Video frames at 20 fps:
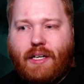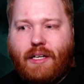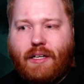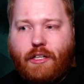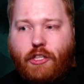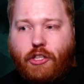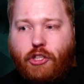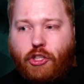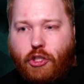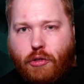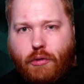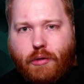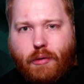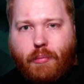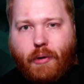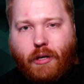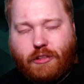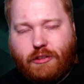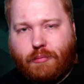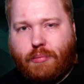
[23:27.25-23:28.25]
knew
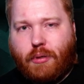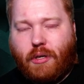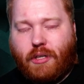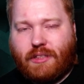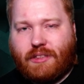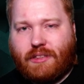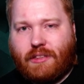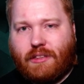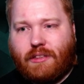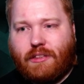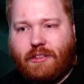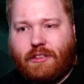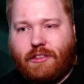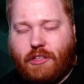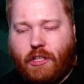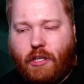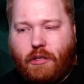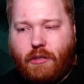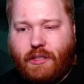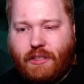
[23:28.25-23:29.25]
about the person.
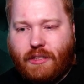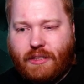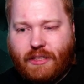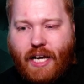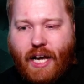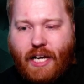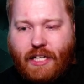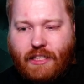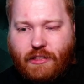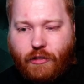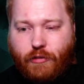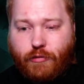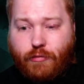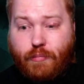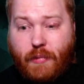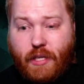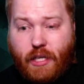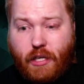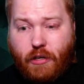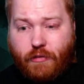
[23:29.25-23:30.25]
So in the case of
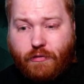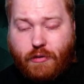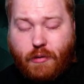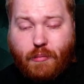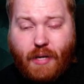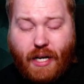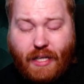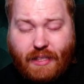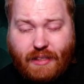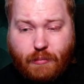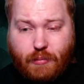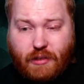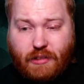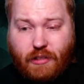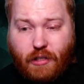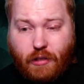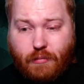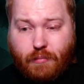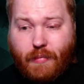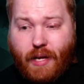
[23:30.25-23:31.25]
Mio from last
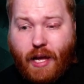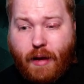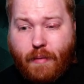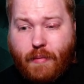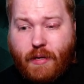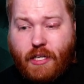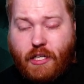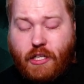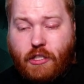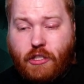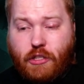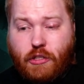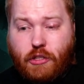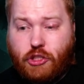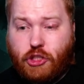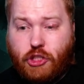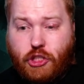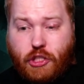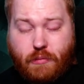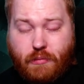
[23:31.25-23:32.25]
episode, maybe
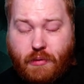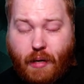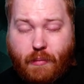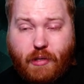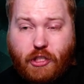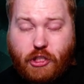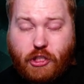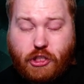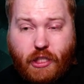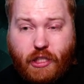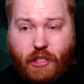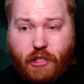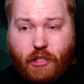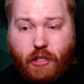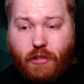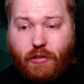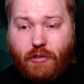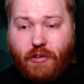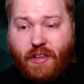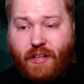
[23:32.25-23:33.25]
she
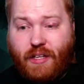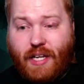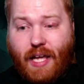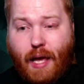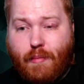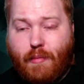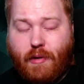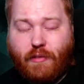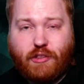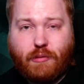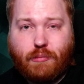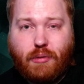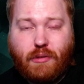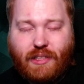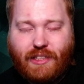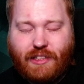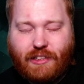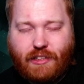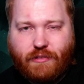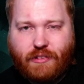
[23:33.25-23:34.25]
knew the name of the
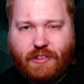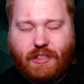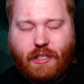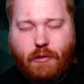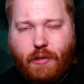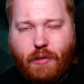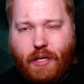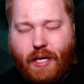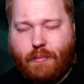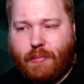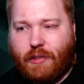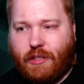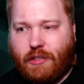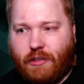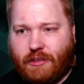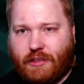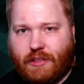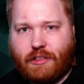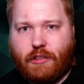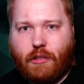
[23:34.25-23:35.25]
police officer, right?
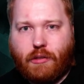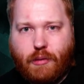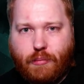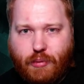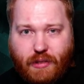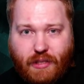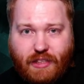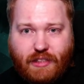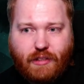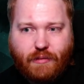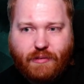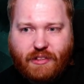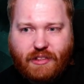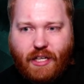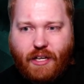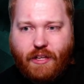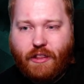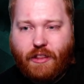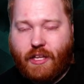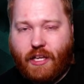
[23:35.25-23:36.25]
Because it's the only police officer,
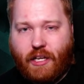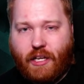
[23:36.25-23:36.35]
and